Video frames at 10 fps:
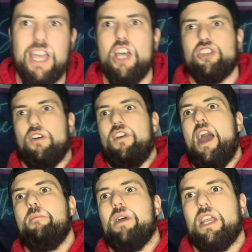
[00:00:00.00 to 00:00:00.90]
So if
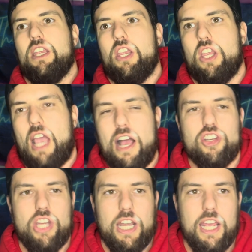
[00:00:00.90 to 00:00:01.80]
I'm Kyle
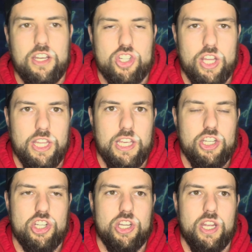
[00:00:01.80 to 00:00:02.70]
Shanahan and John
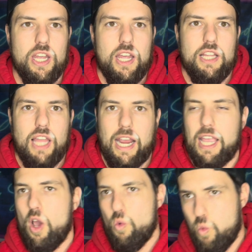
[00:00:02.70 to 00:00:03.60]
Lynch, like,
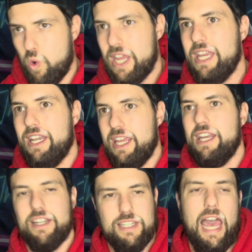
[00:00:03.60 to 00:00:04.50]
we
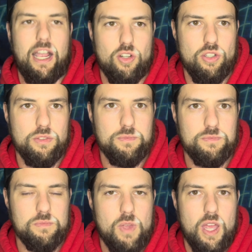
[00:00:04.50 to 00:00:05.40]
need a tackle.
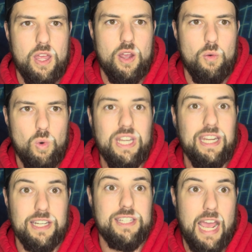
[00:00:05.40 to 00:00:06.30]
We
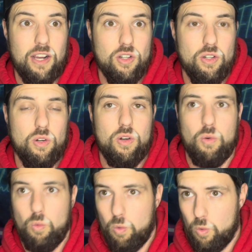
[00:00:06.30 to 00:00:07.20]
need a tackle.
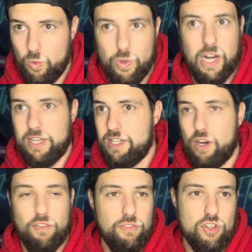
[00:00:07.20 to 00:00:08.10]
We got to take
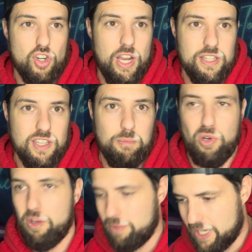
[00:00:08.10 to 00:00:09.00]
over for Trent at some
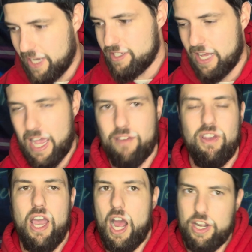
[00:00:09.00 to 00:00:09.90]
point. It'd be nice to
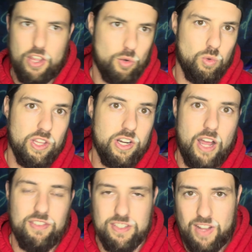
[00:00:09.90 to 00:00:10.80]
have another really good
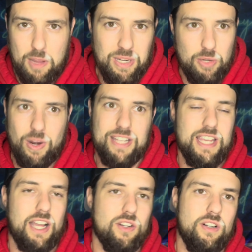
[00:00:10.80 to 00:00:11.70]
offensive lineman at right
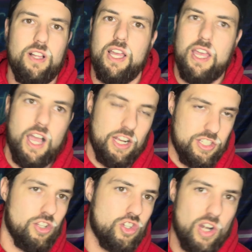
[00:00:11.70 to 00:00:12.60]
tackle.
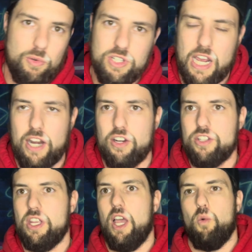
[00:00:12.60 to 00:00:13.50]
Until Trent
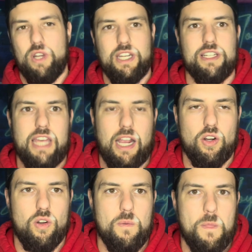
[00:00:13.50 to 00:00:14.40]
retires, we need a
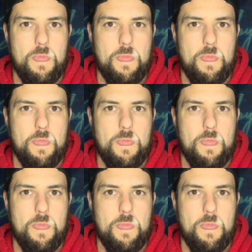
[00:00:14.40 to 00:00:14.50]
tackle.